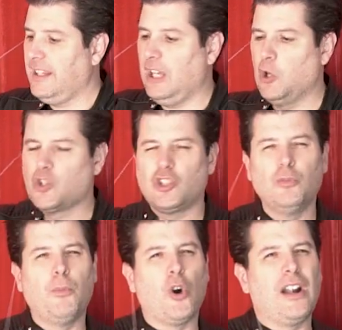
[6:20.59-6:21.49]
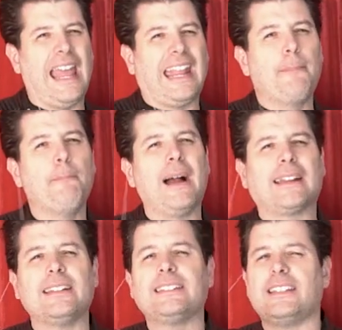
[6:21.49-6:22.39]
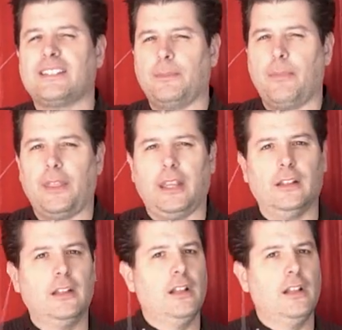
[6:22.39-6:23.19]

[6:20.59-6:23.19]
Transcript: It looks more like a magnetism thing,